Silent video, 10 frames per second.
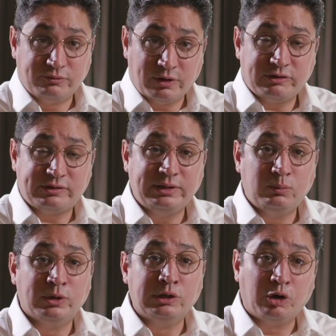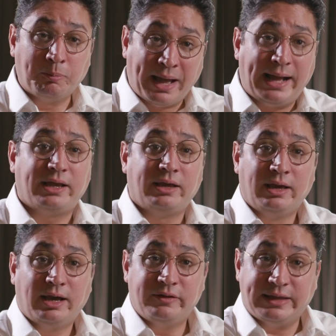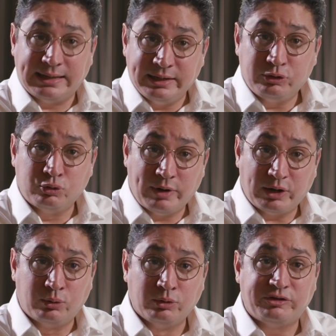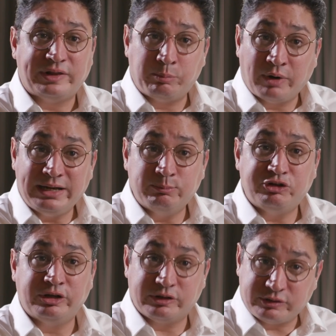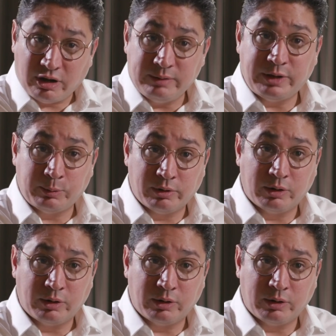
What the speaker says: Firstly, we'll look back at their clinical records and their brain imaging at the time they were